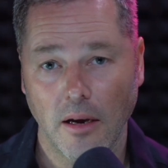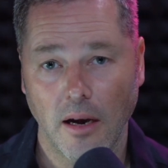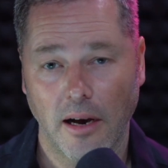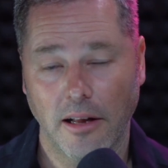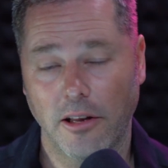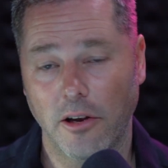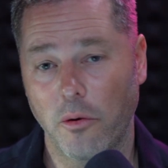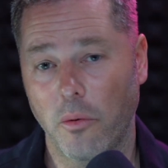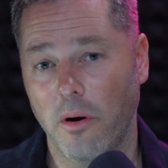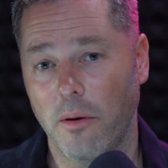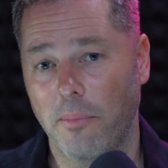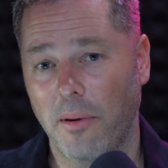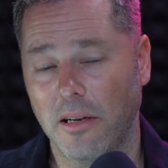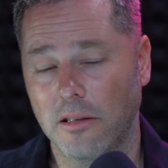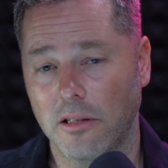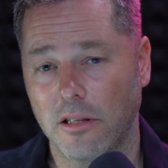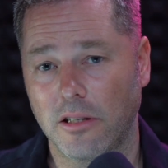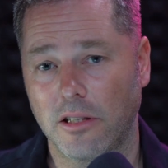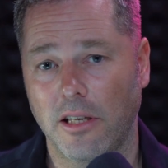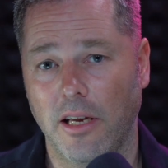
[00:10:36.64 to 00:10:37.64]
I think we're about
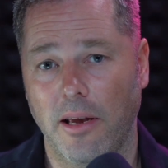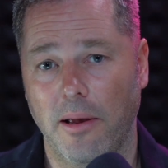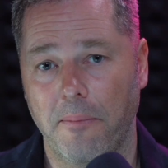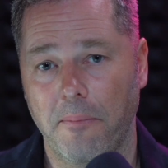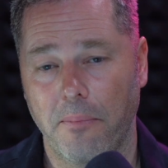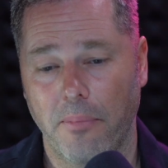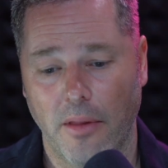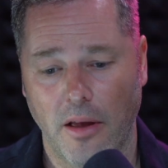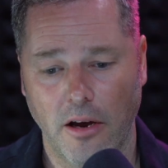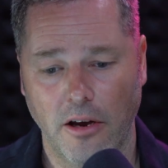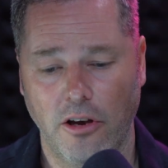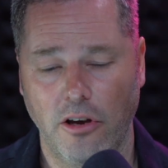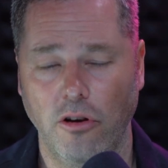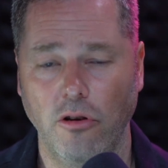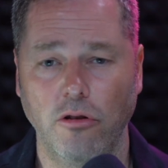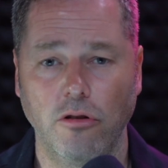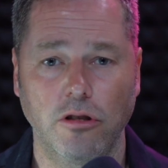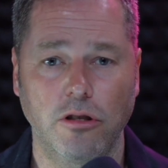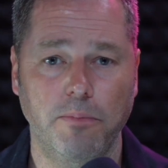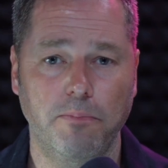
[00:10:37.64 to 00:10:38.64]
to see a
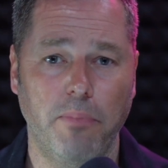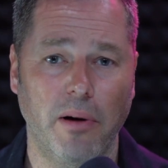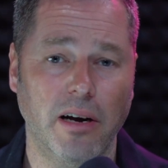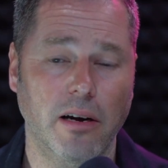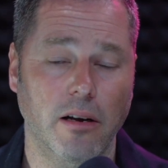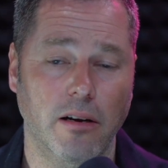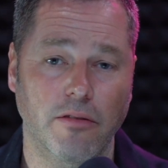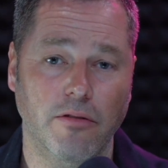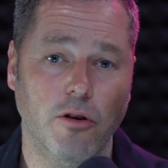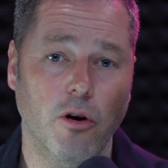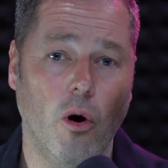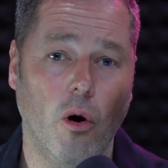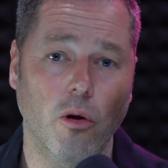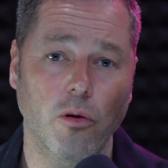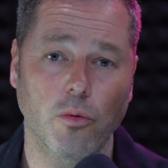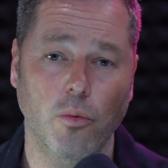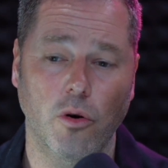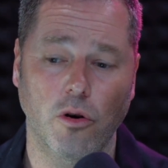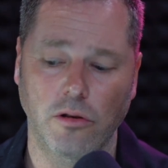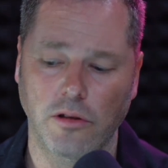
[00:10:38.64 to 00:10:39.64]
huge bucket of
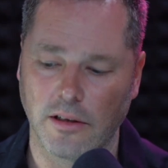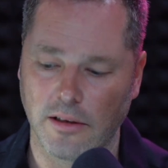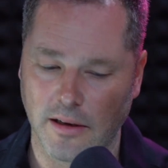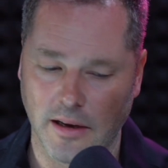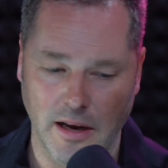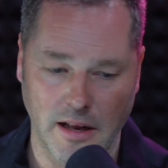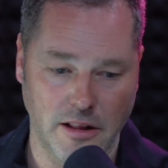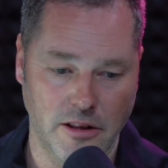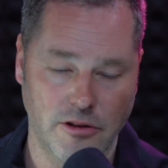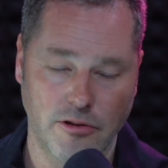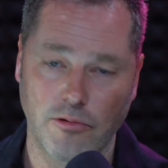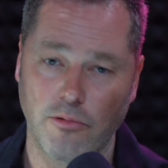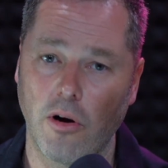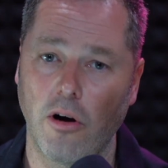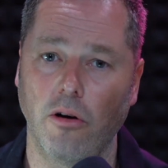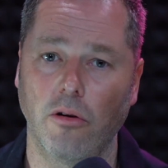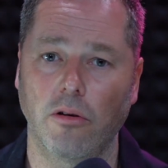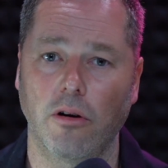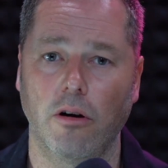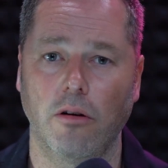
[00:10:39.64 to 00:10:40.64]
cold water get
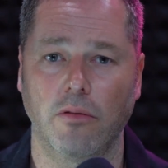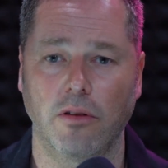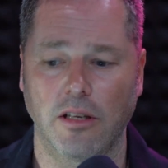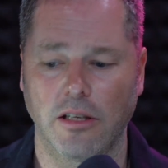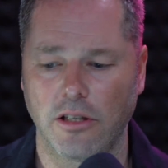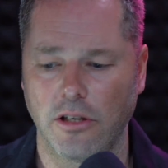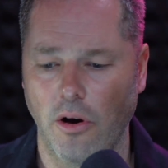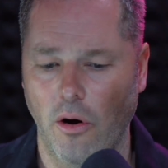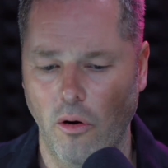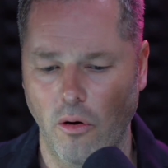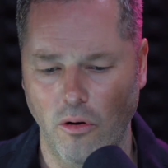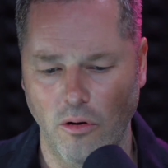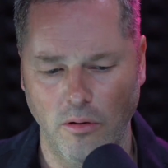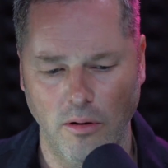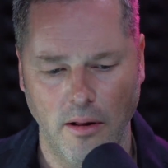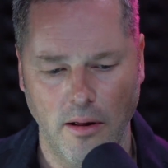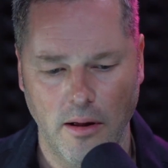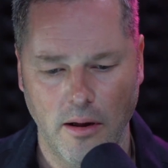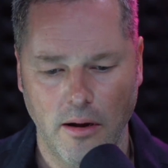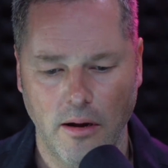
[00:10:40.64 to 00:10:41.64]
thrown over this whole